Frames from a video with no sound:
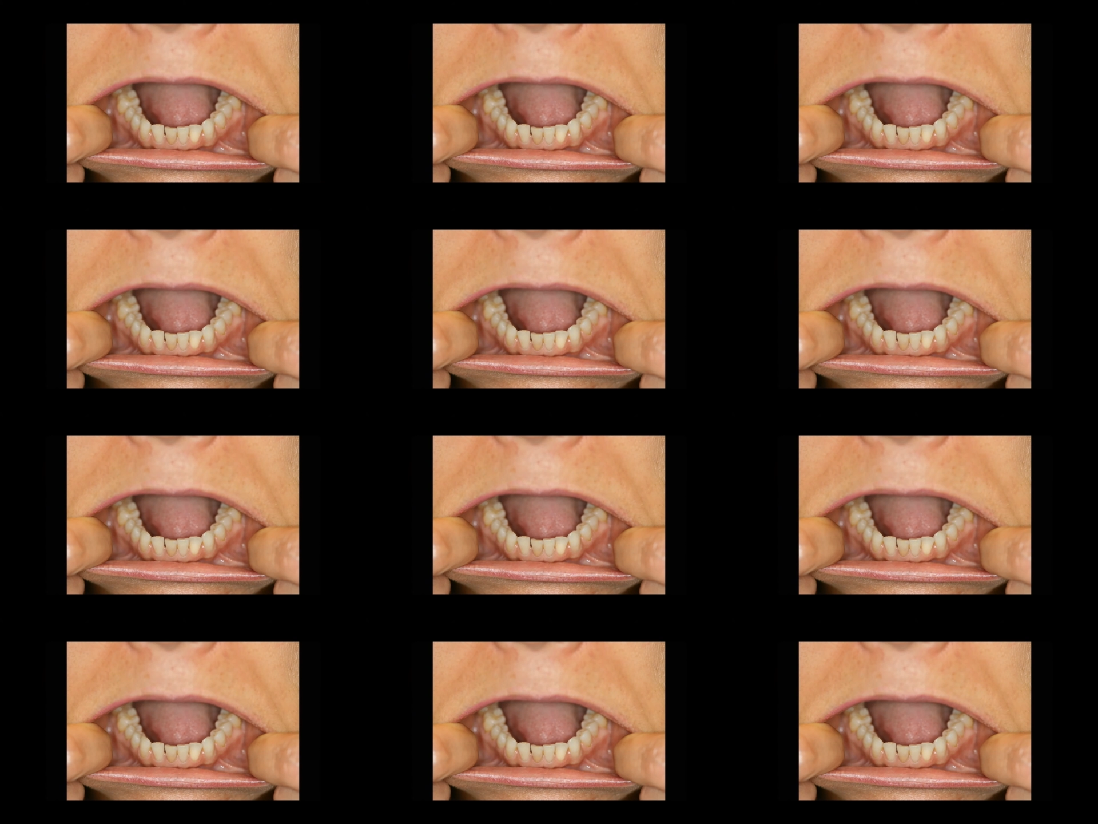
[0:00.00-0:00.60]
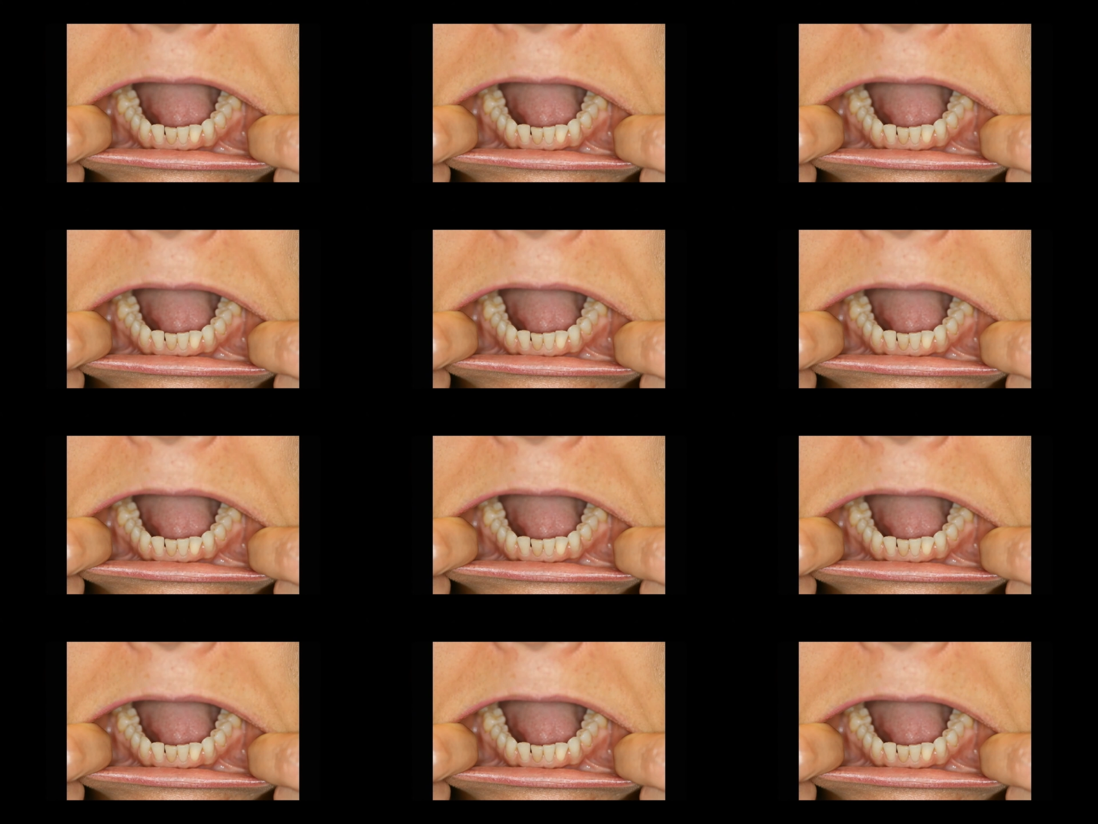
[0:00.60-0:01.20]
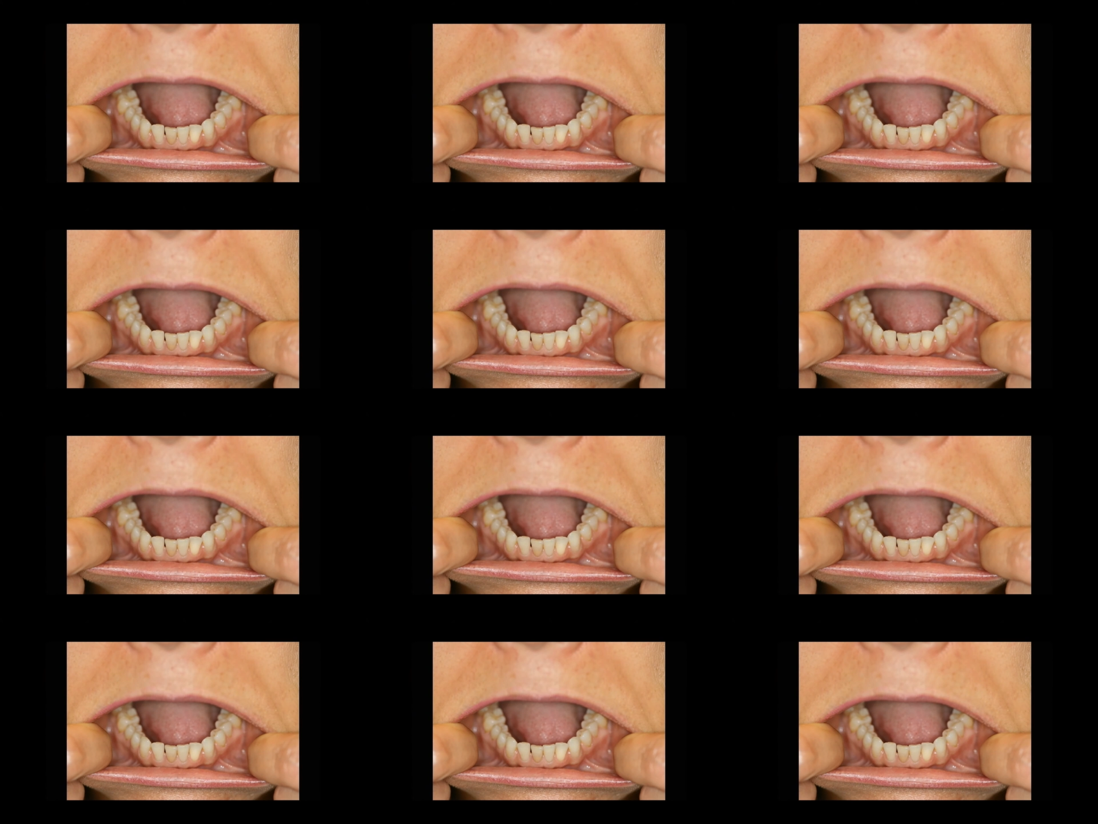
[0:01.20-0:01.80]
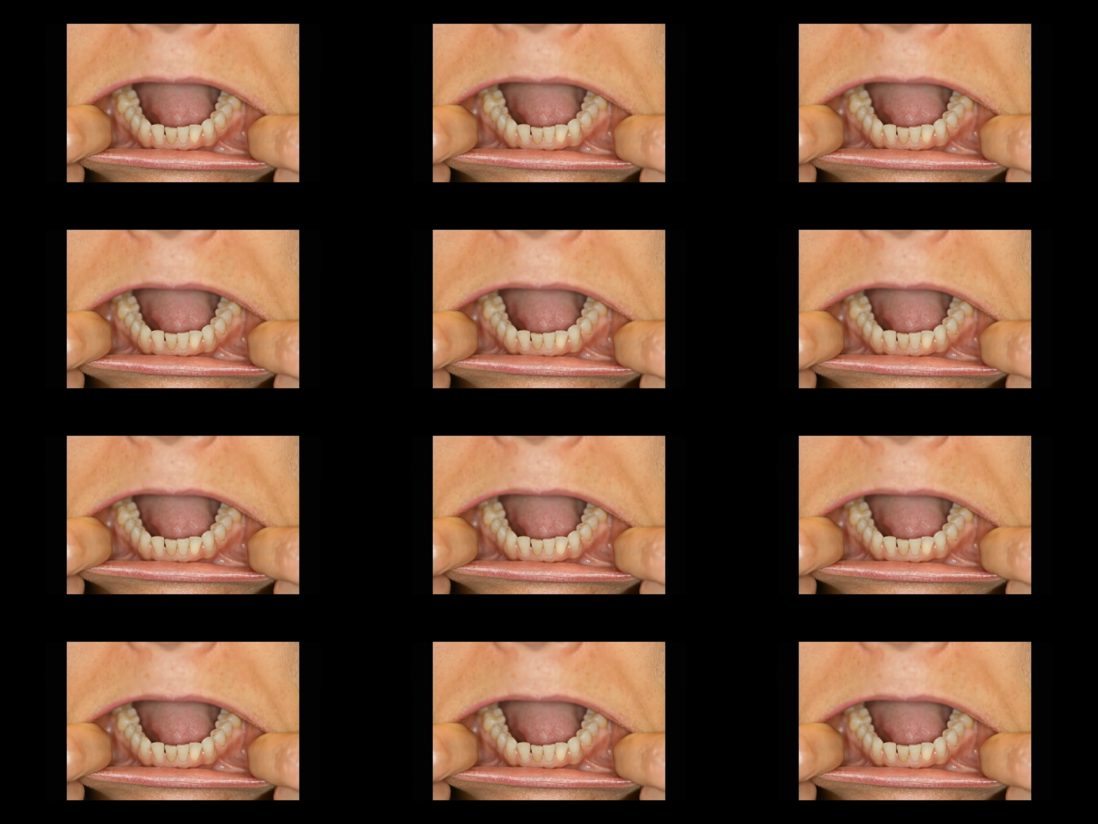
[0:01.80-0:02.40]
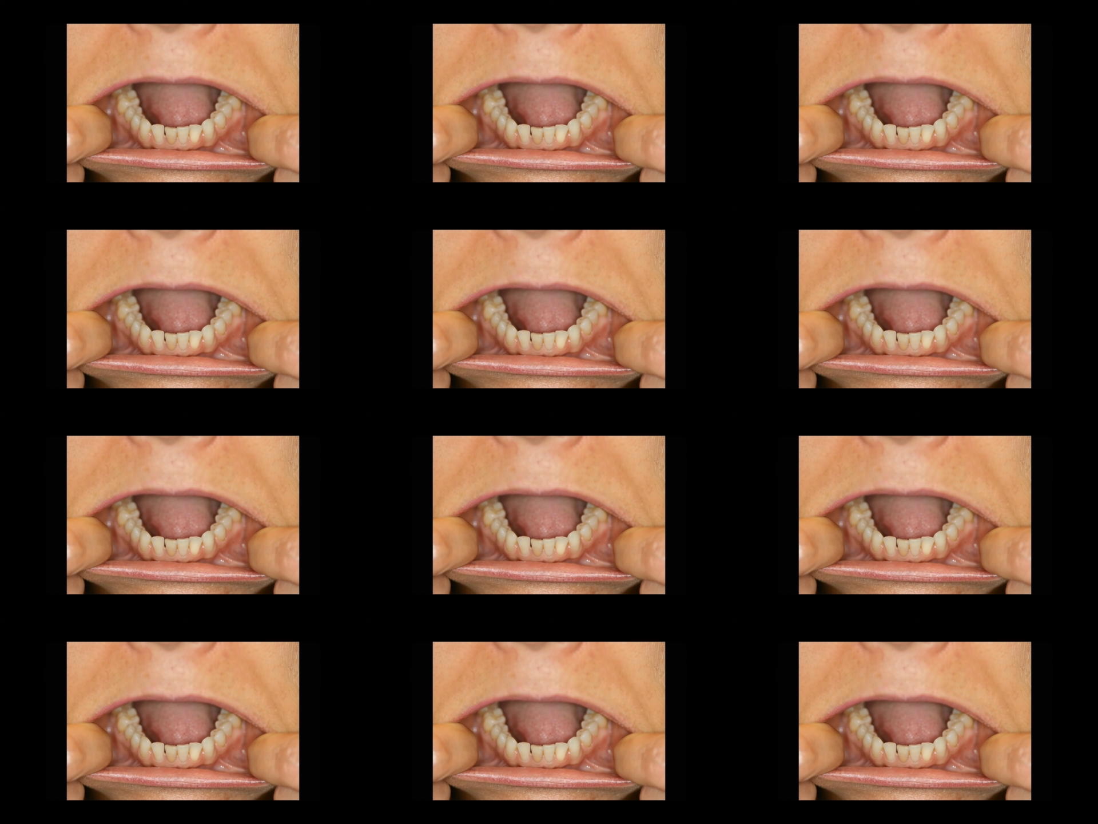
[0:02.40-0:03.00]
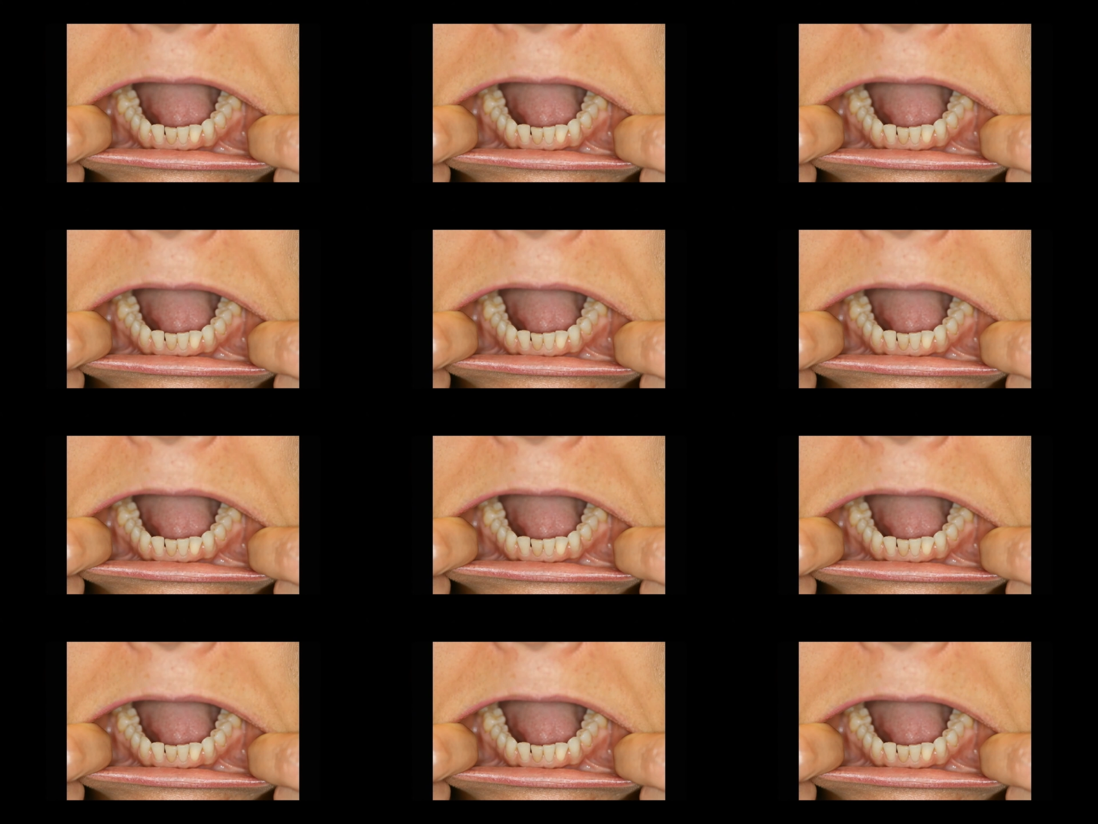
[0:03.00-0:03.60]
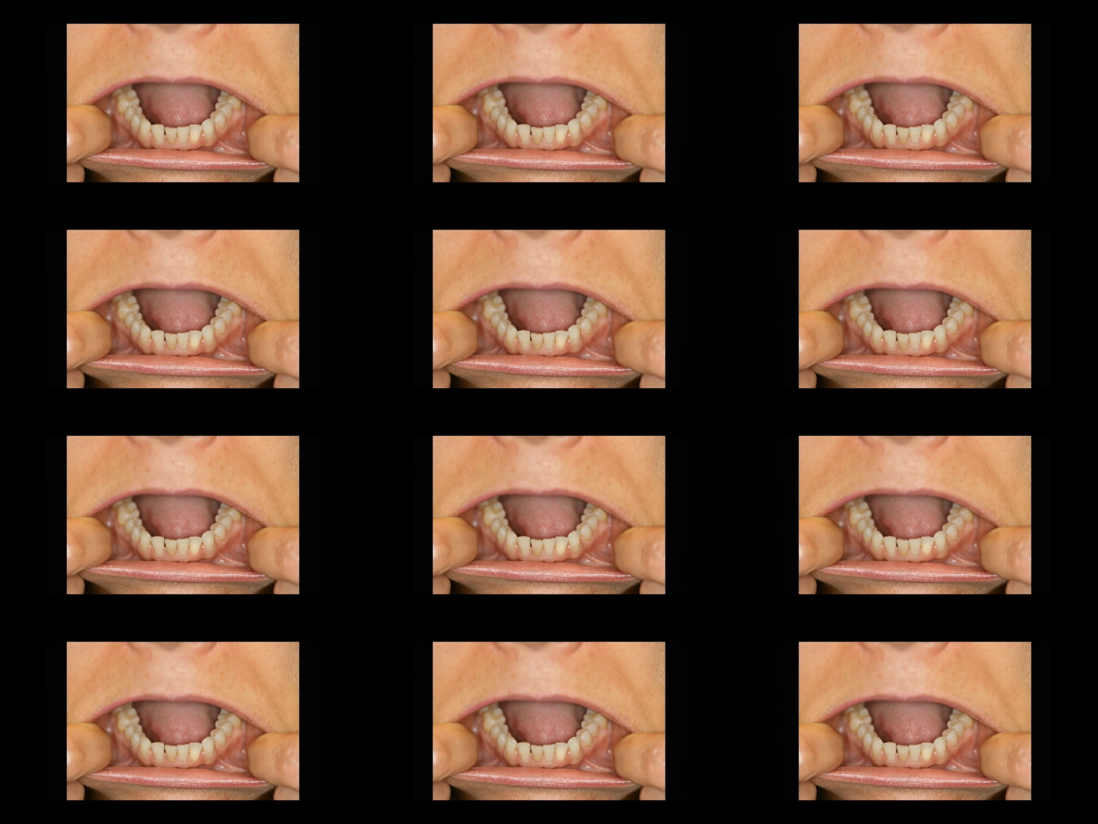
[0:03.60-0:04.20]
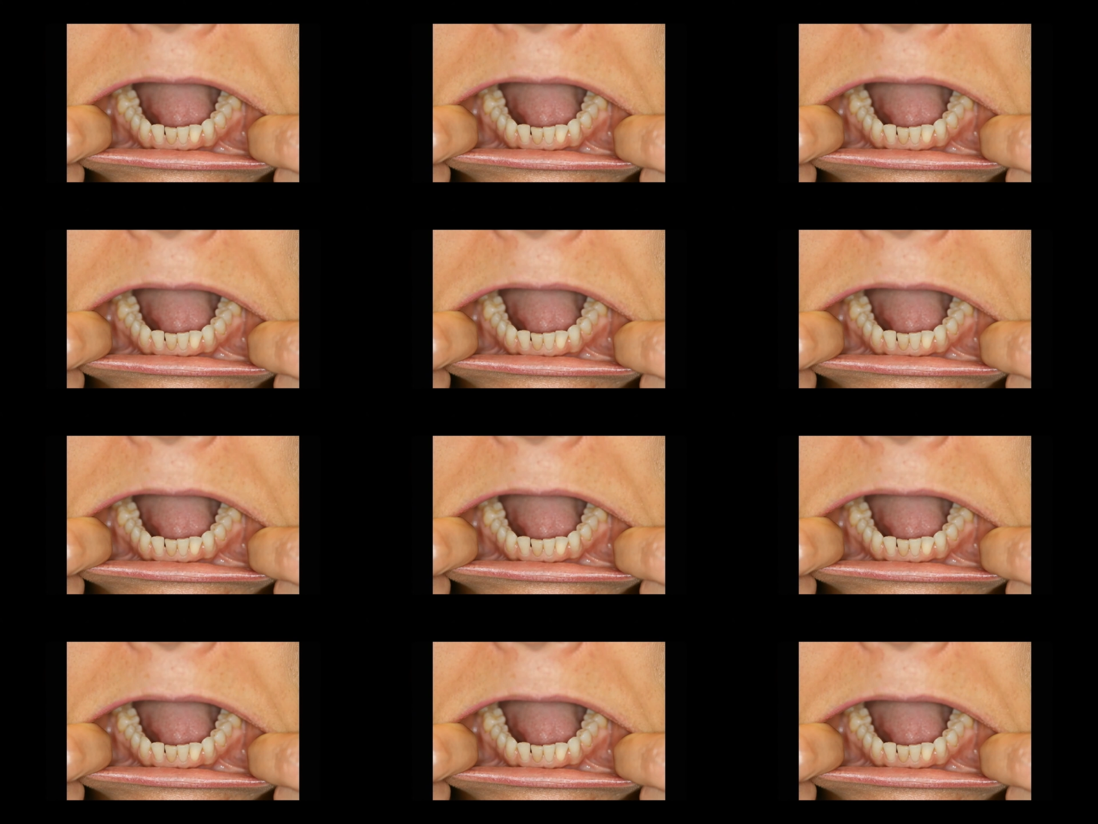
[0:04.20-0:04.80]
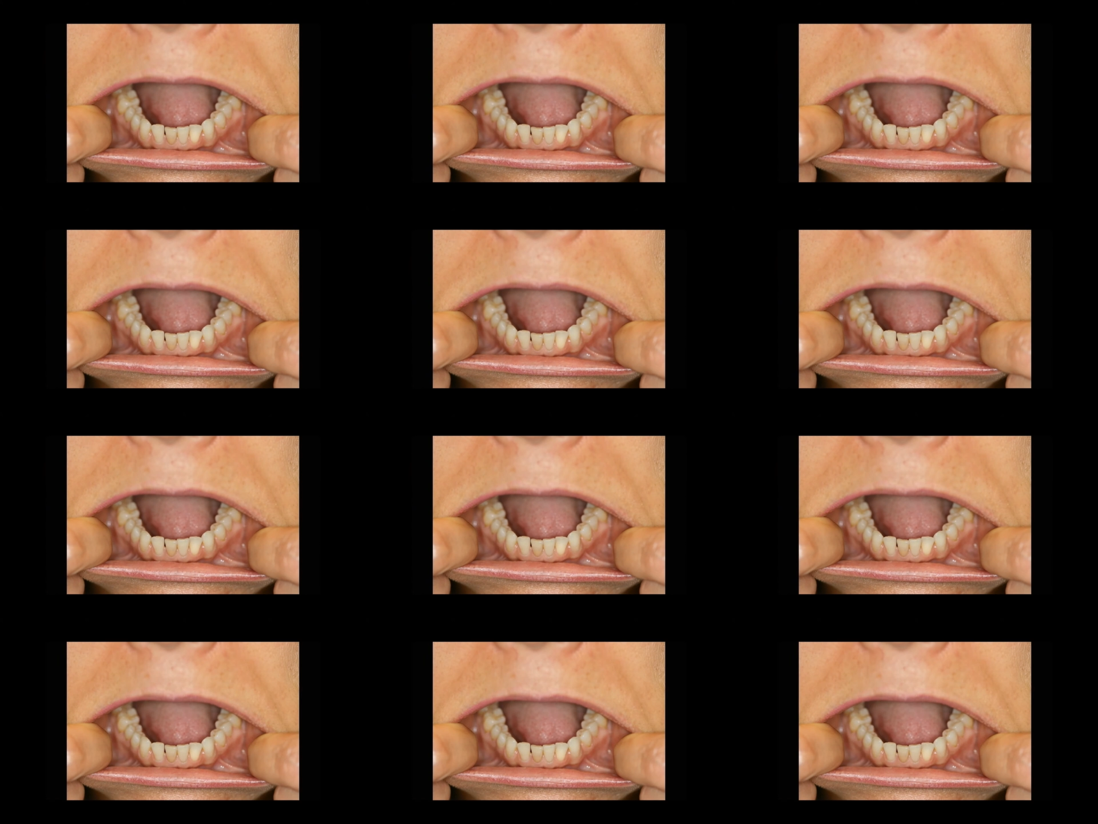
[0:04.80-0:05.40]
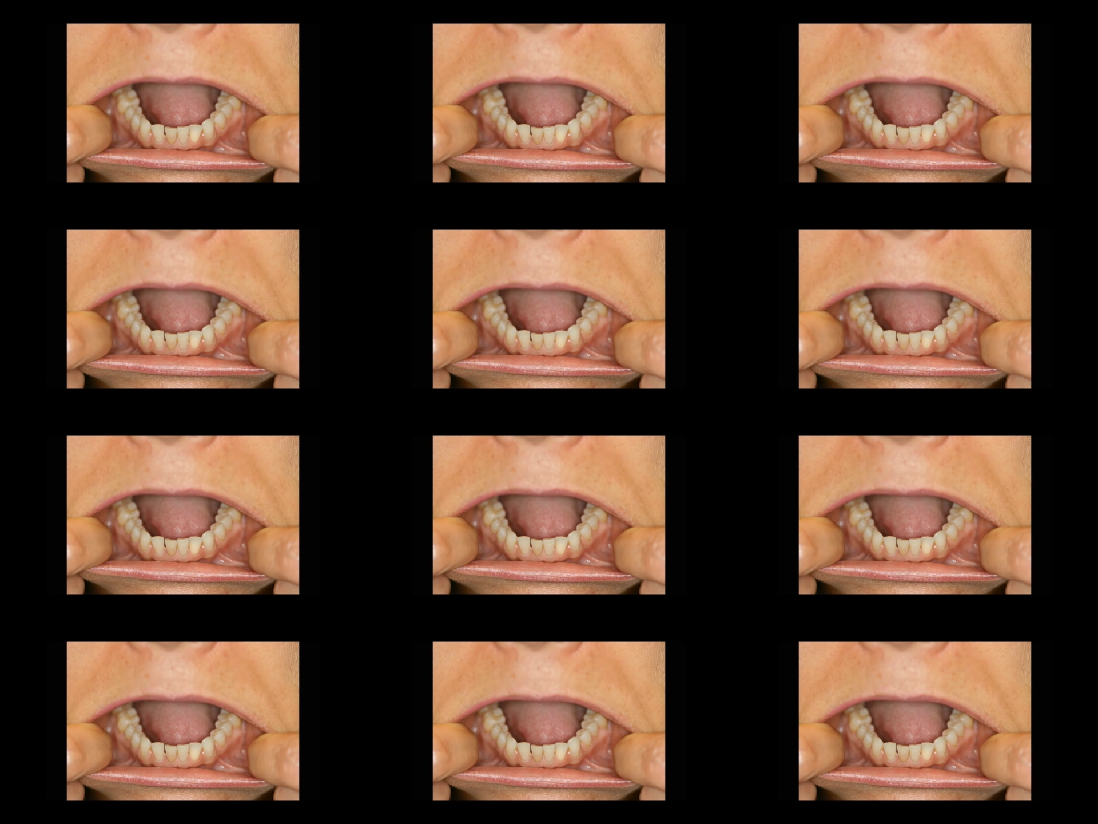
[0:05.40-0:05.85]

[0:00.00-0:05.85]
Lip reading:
[unreadable: no face in view]